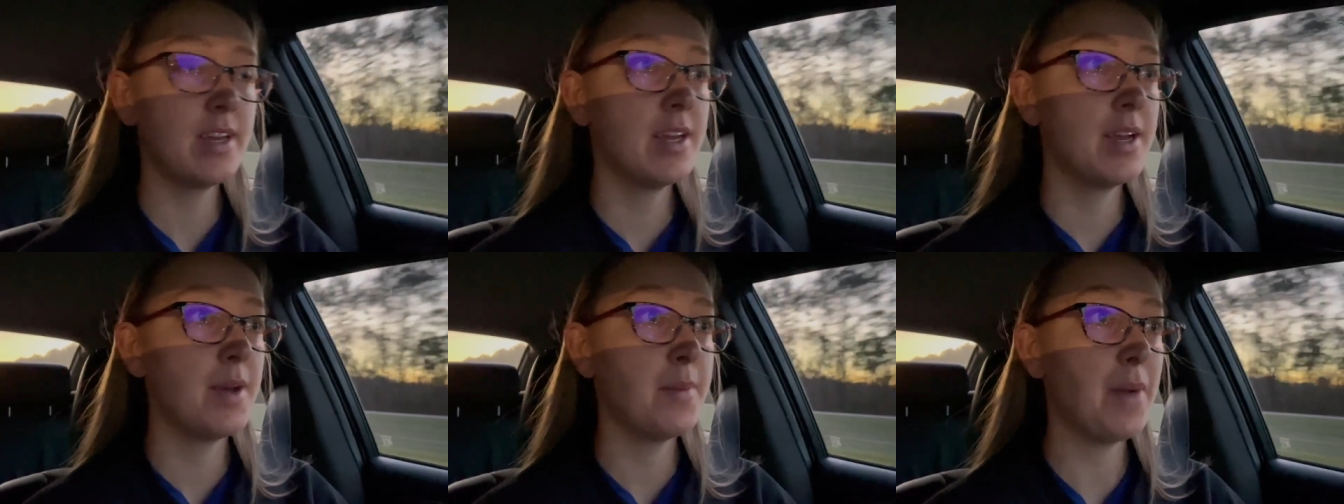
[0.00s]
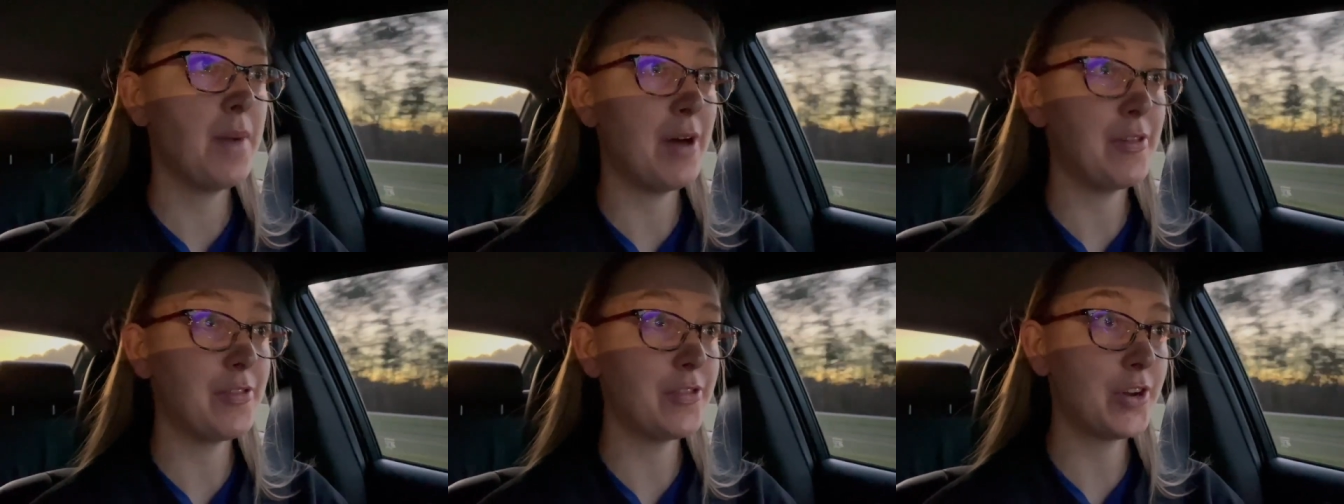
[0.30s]

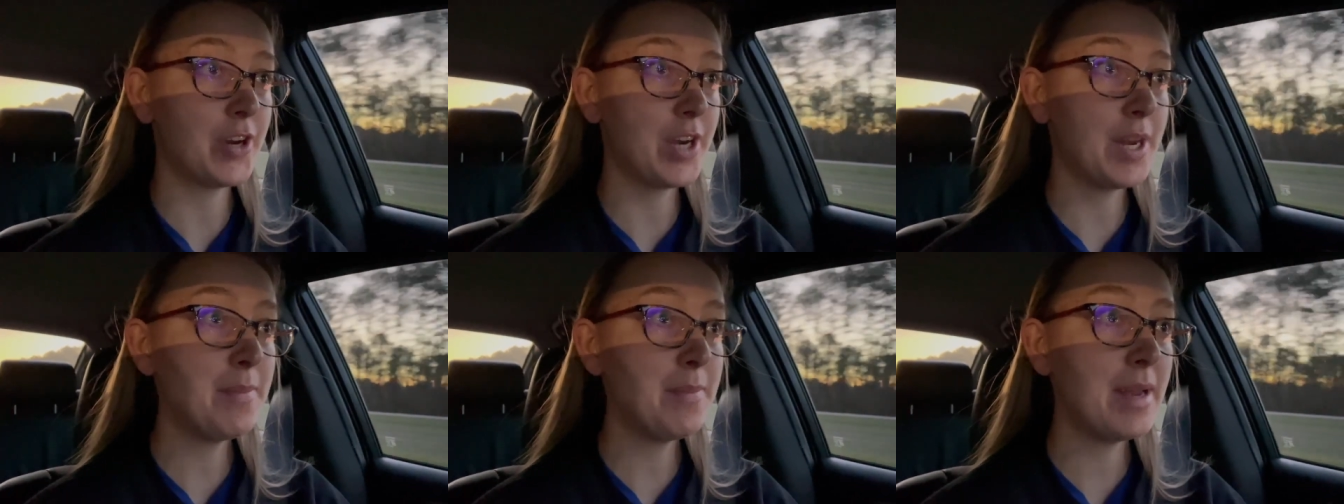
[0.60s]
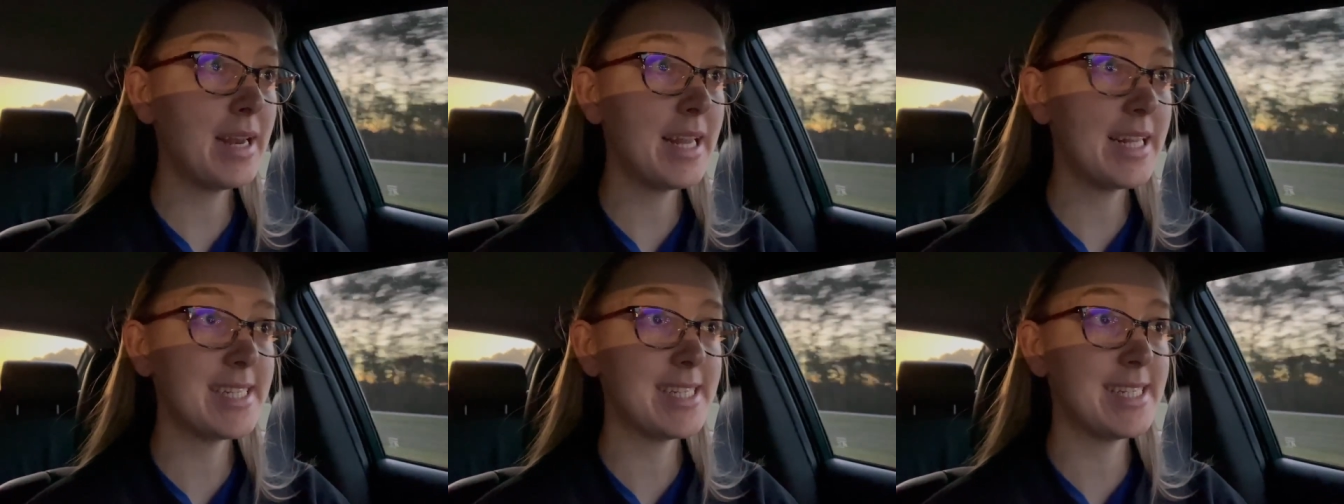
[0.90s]
about thirty
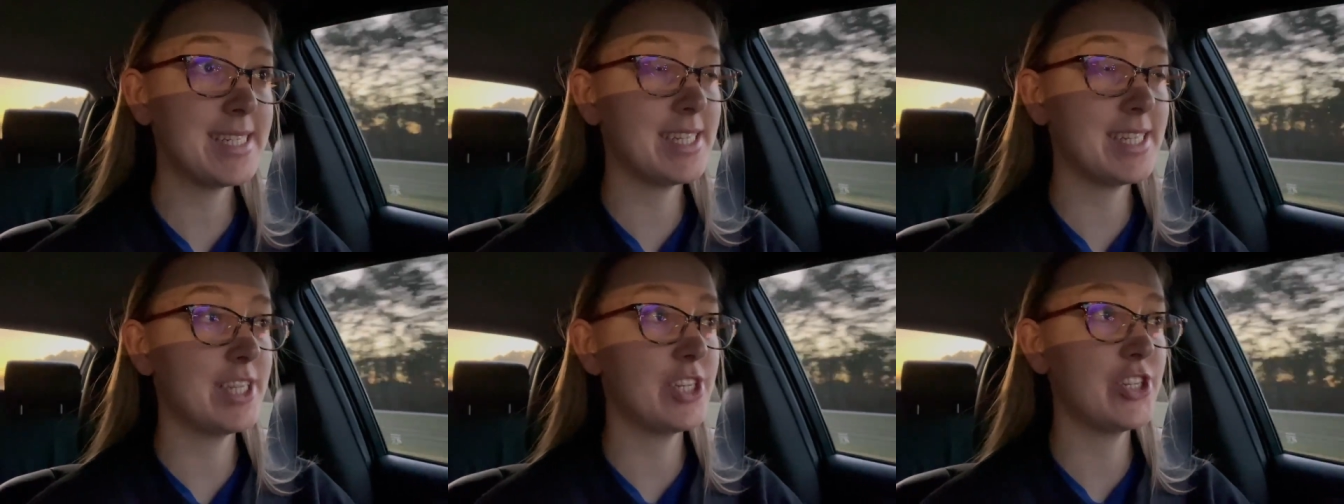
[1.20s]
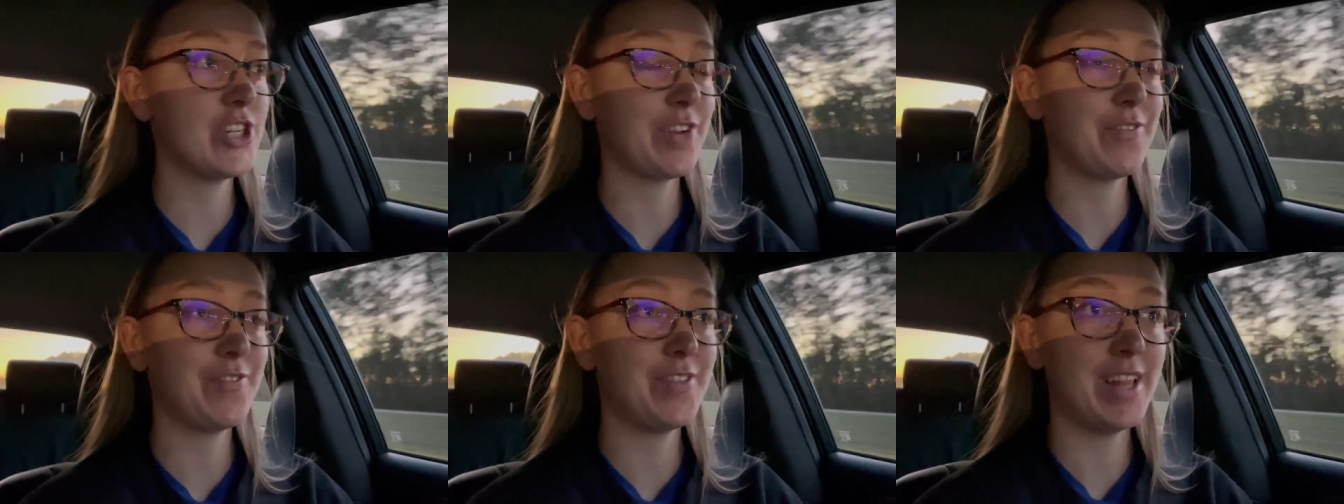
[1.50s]
minutes until the
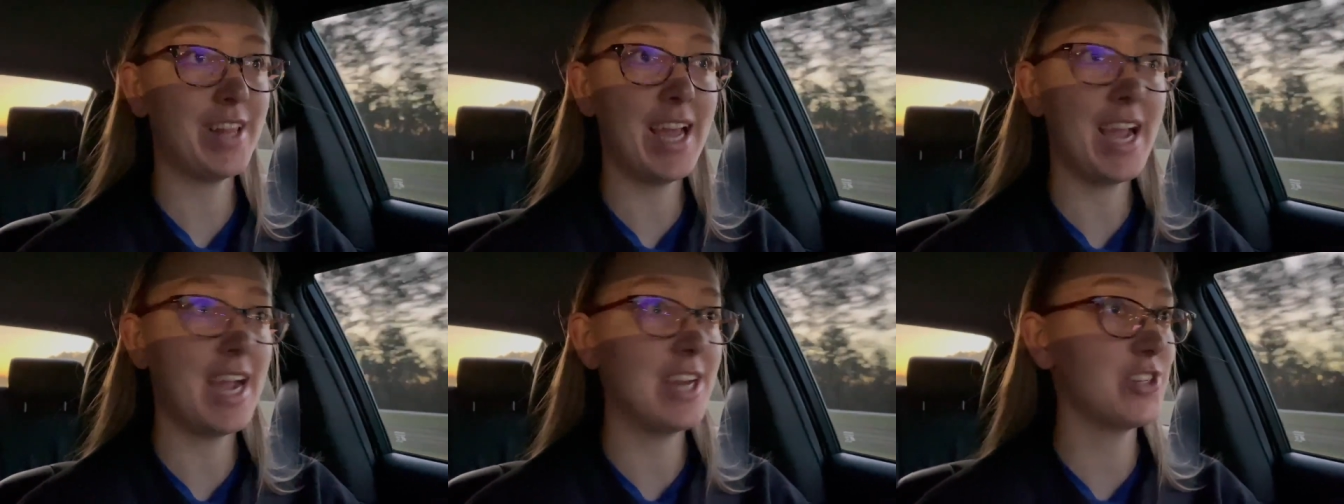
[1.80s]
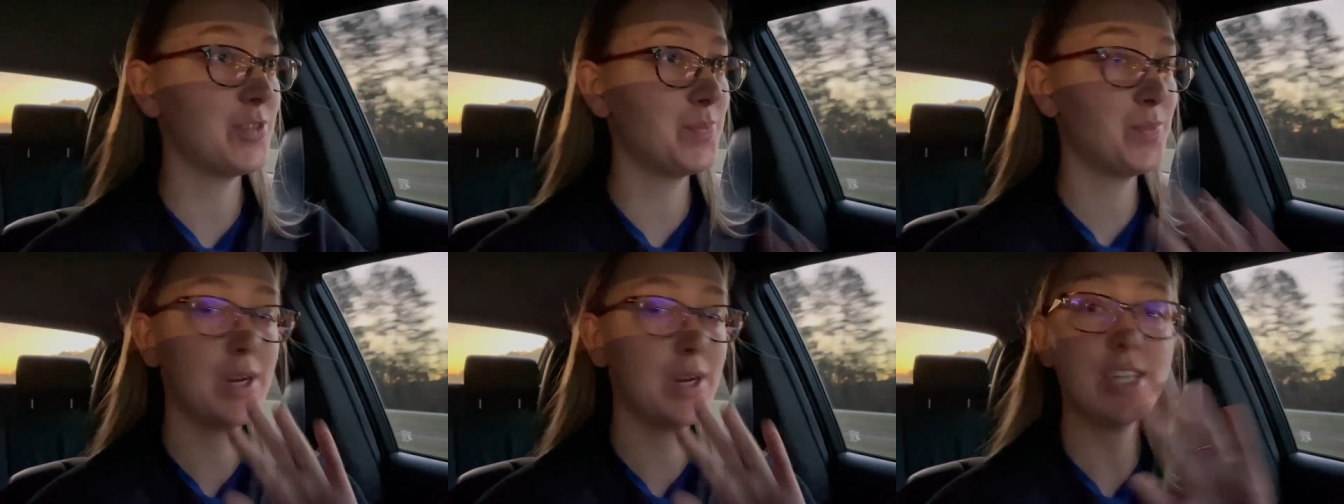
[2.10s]
Chick-fil-A. I
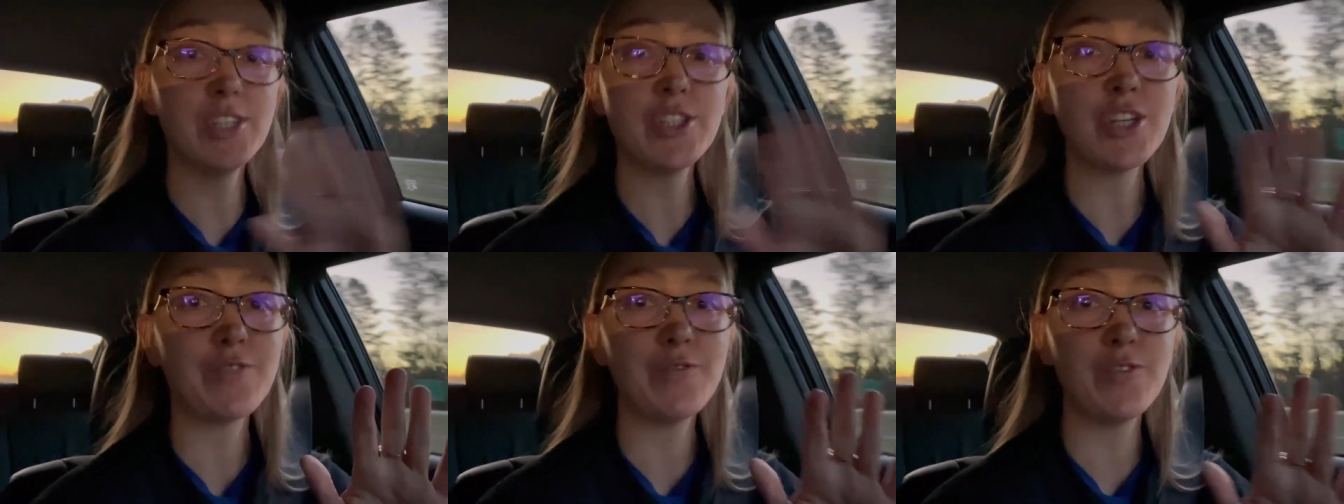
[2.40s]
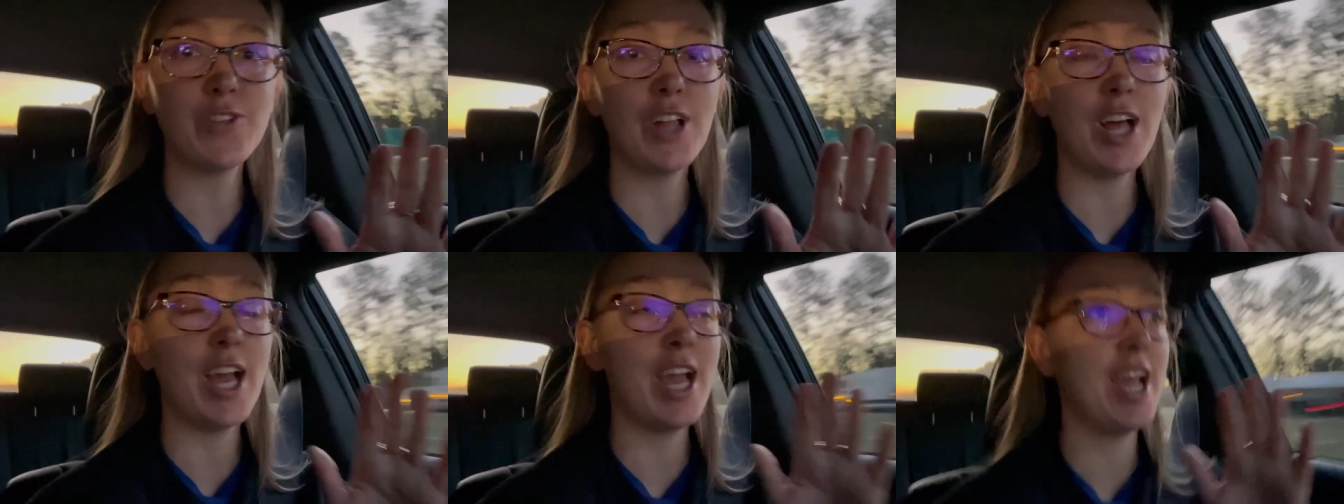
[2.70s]
just put in
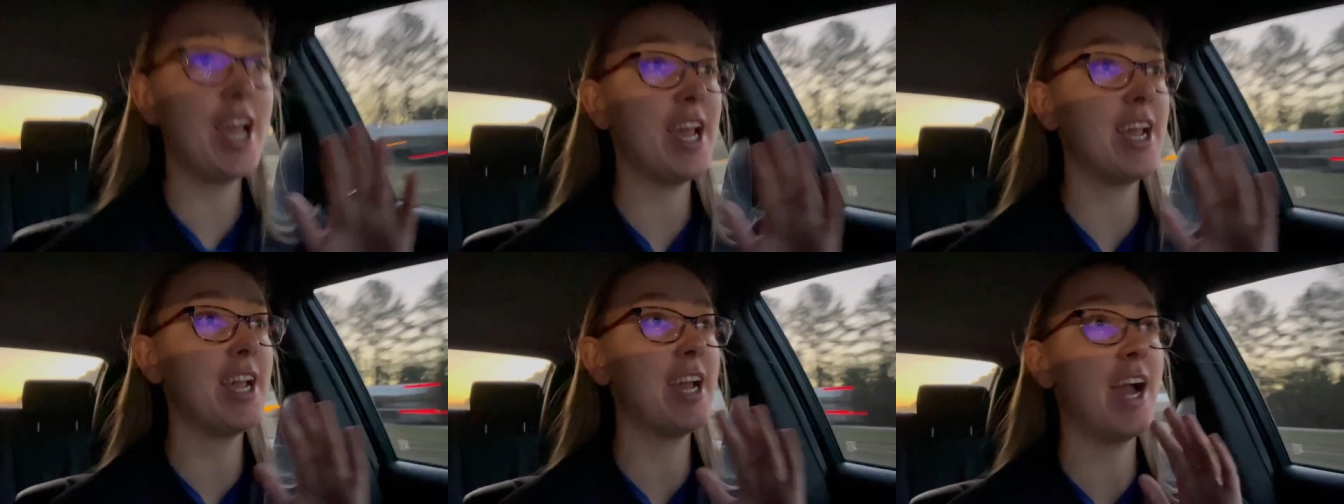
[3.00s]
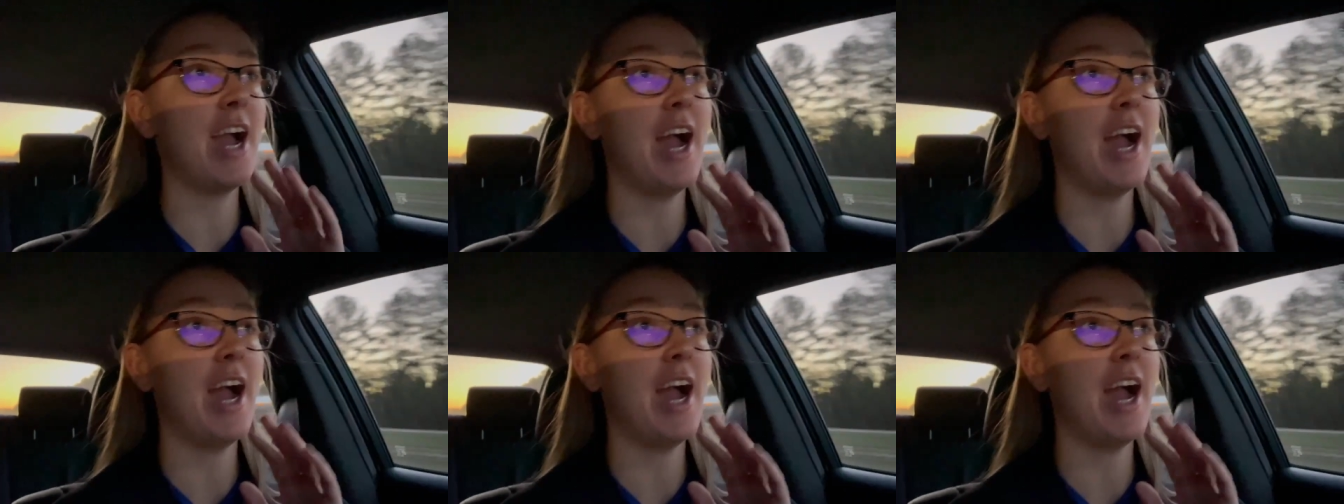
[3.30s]
Chick-fil-A.